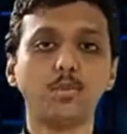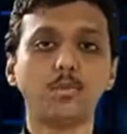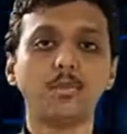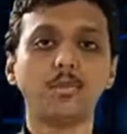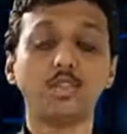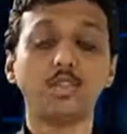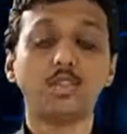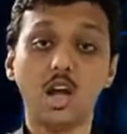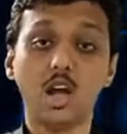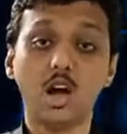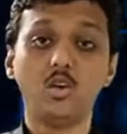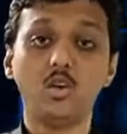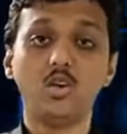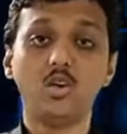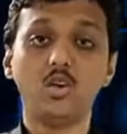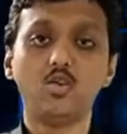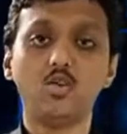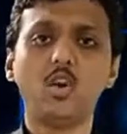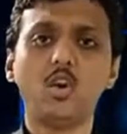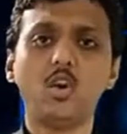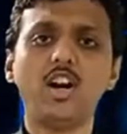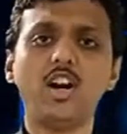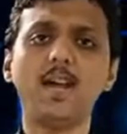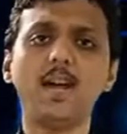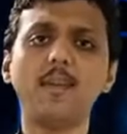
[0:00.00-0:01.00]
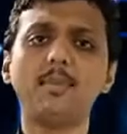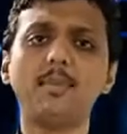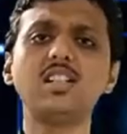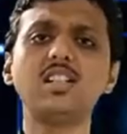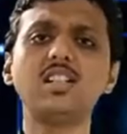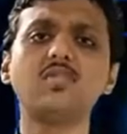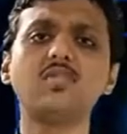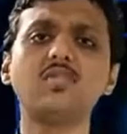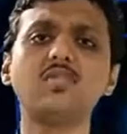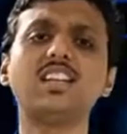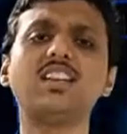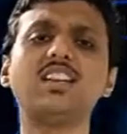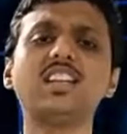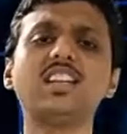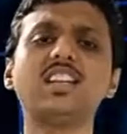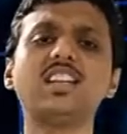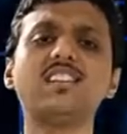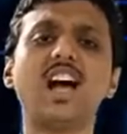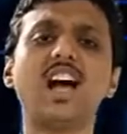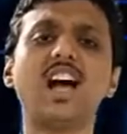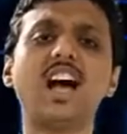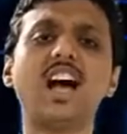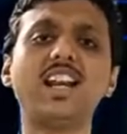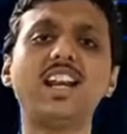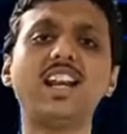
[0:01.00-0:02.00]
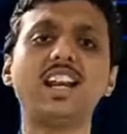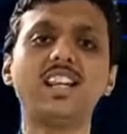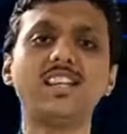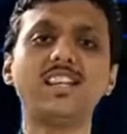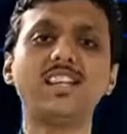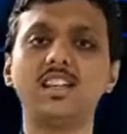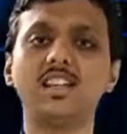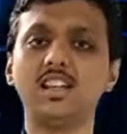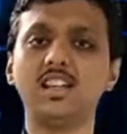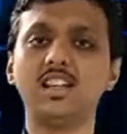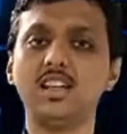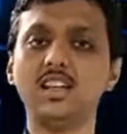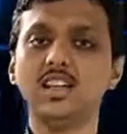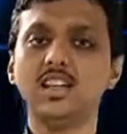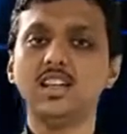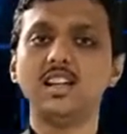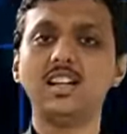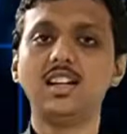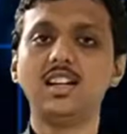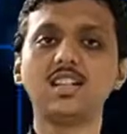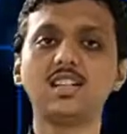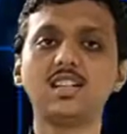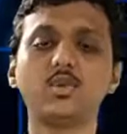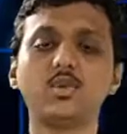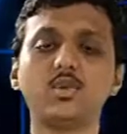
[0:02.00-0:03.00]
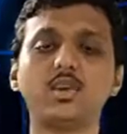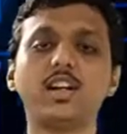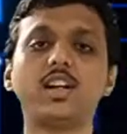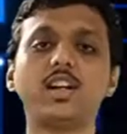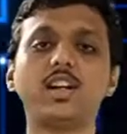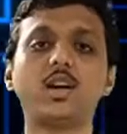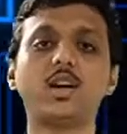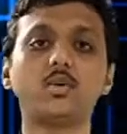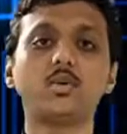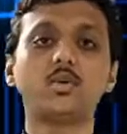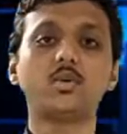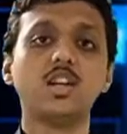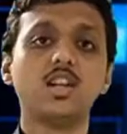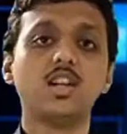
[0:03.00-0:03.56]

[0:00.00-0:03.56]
Now what happens with R and C? Let's look at it out.